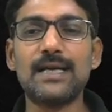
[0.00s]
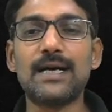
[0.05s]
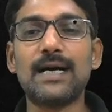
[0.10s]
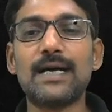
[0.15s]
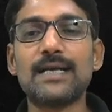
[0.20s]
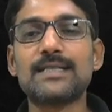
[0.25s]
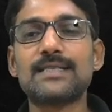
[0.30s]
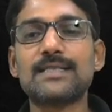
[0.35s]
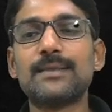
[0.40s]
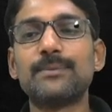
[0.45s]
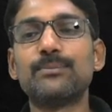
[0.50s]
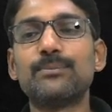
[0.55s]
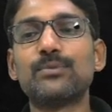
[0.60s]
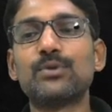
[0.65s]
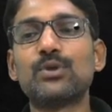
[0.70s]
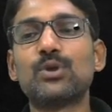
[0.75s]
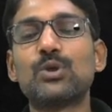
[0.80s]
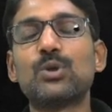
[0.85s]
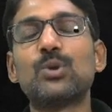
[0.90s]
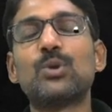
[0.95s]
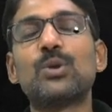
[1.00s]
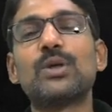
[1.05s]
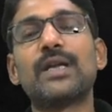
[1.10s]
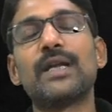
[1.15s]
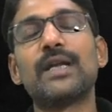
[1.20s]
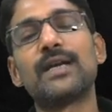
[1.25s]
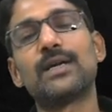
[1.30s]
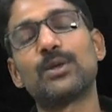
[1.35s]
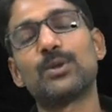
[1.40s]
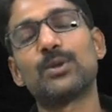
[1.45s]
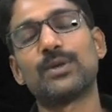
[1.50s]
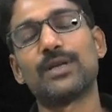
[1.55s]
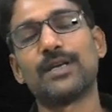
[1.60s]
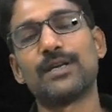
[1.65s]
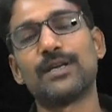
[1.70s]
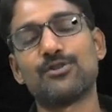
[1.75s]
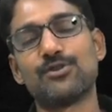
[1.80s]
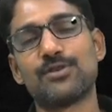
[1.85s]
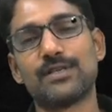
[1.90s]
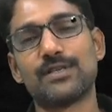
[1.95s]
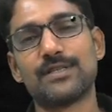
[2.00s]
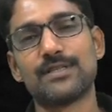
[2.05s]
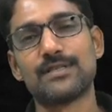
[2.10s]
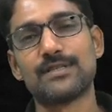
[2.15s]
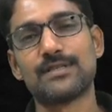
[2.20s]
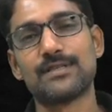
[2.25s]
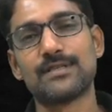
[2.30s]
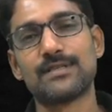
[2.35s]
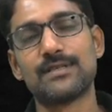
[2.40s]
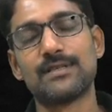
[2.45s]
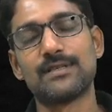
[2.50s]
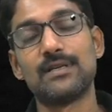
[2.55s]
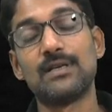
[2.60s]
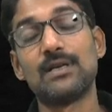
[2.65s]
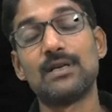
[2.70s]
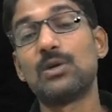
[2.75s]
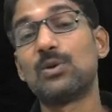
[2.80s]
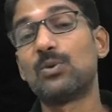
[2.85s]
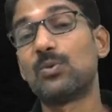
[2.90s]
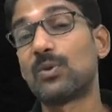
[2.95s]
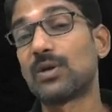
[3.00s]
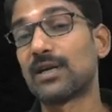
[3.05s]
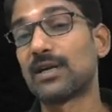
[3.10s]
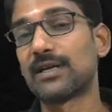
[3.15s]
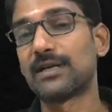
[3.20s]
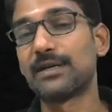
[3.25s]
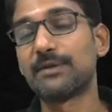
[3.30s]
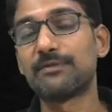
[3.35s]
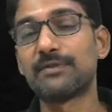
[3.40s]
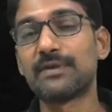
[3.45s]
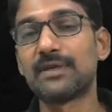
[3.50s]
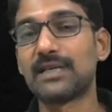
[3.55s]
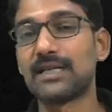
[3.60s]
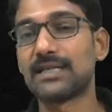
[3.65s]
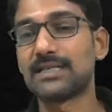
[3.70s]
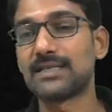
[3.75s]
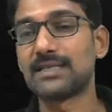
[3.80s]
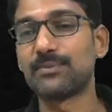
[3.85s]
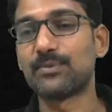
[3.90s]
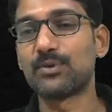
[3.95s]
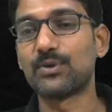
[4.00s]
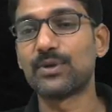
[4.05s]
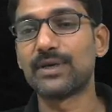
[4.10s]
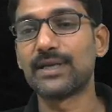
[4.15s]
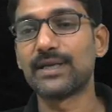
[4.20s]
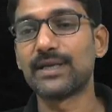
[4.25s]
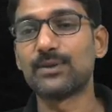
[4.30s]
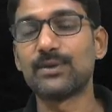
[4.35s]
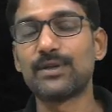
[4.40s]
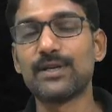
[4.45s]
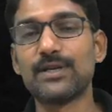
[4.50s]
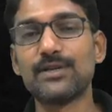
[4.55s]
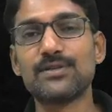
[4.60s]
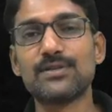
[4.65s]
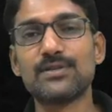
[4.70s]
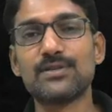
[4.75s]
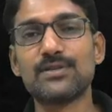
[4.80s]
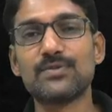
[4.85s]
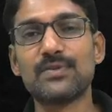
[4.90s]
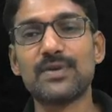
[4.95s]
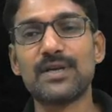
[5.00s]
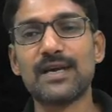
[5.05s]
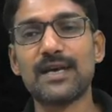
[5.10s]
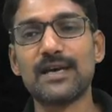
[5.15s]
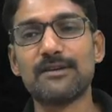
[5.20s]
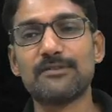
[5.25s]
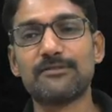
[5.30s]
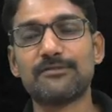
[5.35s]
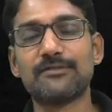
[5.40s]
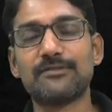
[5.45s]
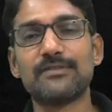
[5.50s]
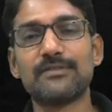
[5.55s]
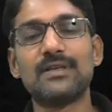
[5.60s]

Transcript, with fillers: asymptotic notations what are different asymptotic notations we have